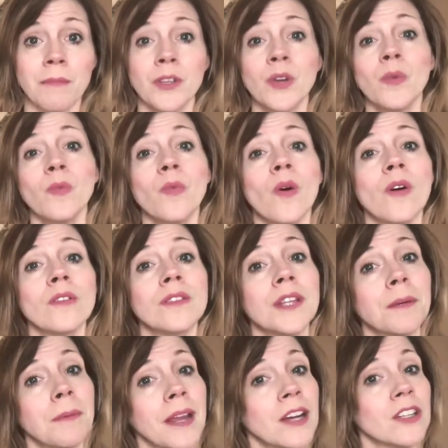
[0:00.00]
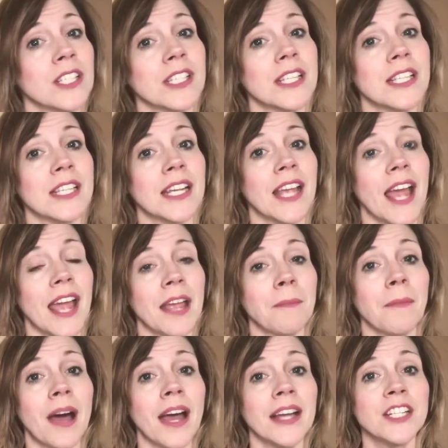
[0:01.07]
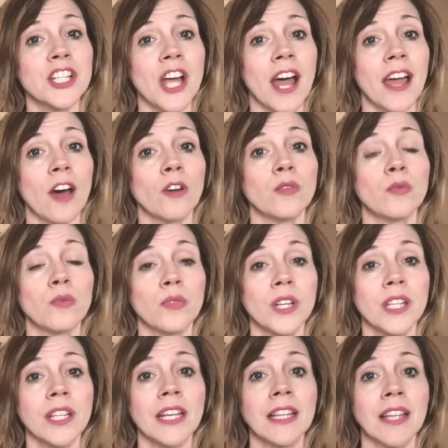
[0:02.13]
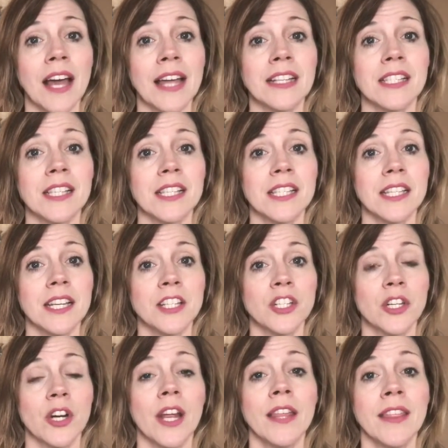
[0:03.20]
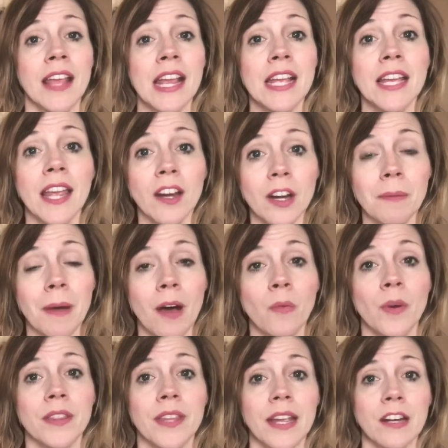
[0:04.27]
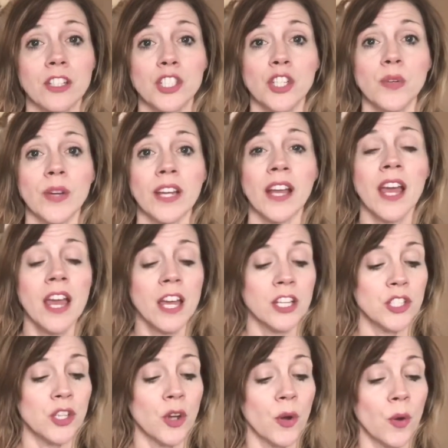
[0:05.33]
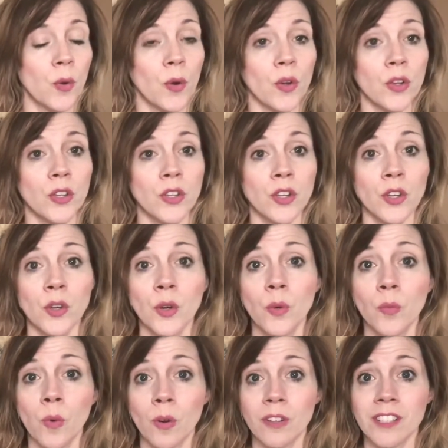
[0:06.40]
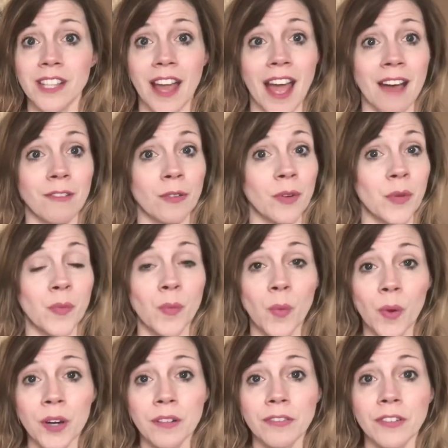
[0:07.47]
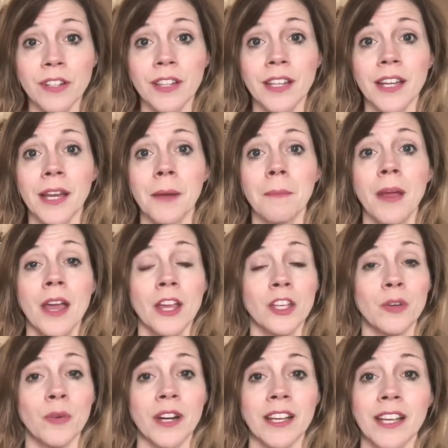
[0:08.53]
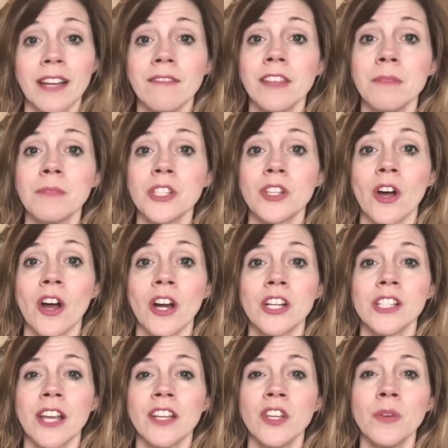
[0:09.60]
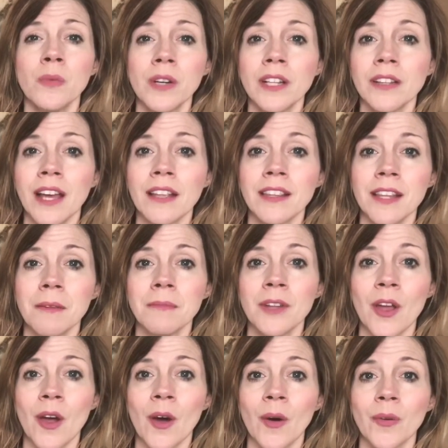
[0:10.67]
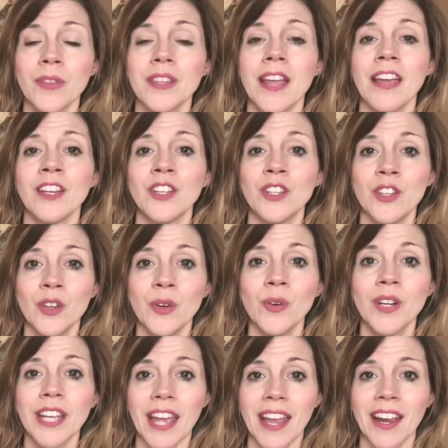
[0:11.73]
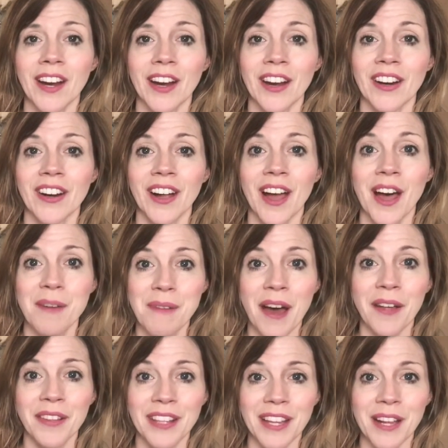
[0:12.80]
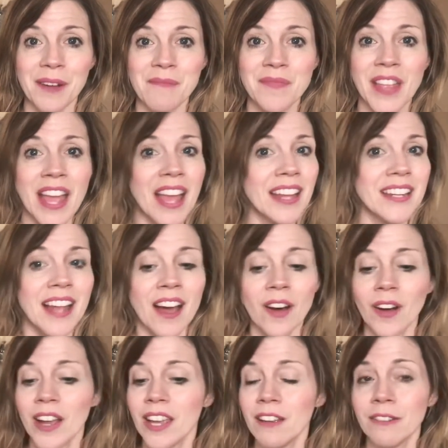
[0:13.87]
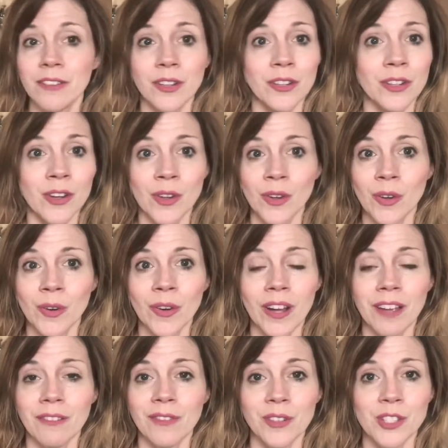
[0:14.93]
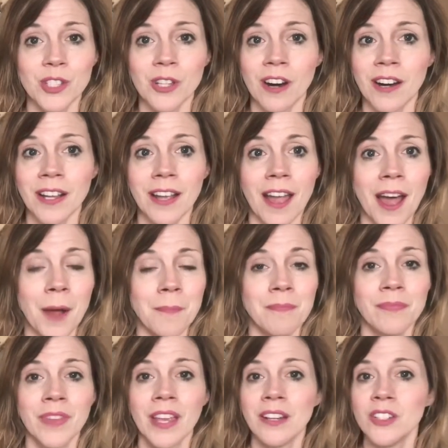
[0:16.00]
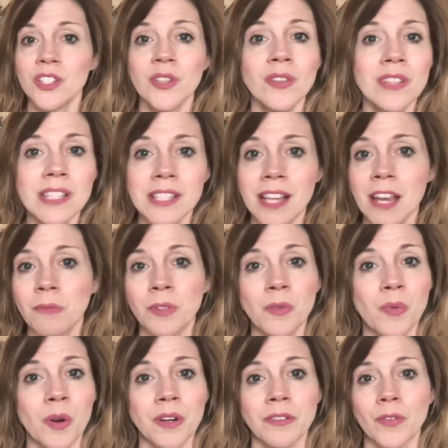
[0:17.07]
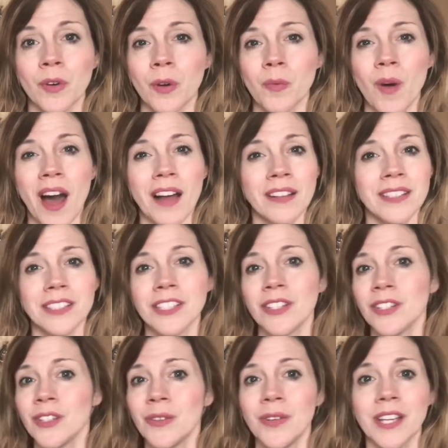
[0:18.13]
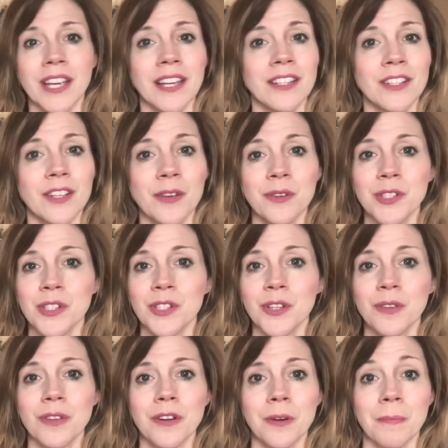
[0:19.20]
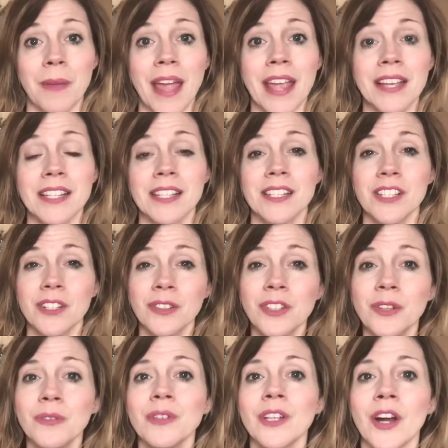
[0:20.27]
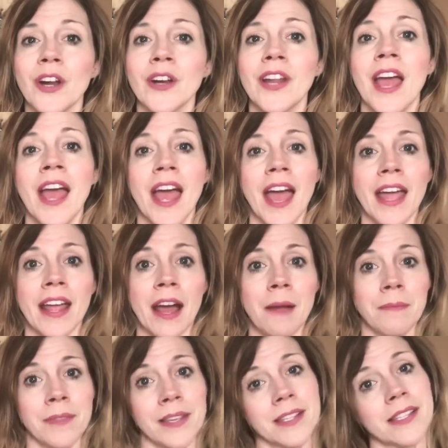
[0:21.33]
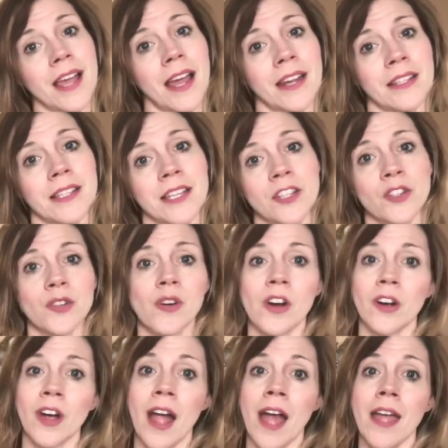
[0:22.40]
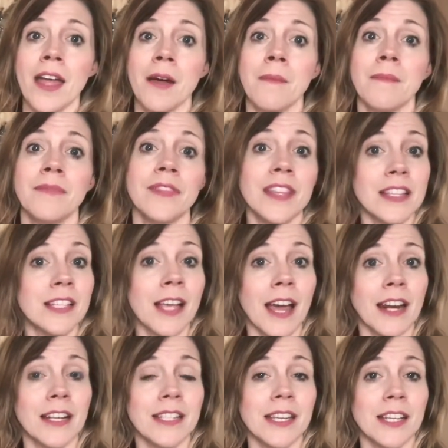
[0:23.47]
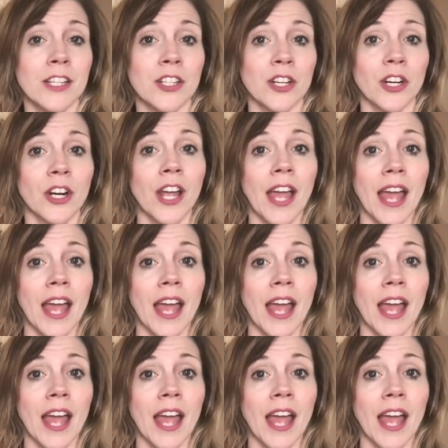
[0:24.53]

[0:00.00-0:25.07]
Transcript: You want their parents to see, hey, my child really likes this teacher and they care about what they are doing. So you want to have a reward for them, you want to give them stars, and you want to let them know that you care about them. Now, if you're new, if you're starting out, do the same reward for a while until you get used to your pace, until you learn, hey, I'm this kind of teacher, or I am this kind of teacher.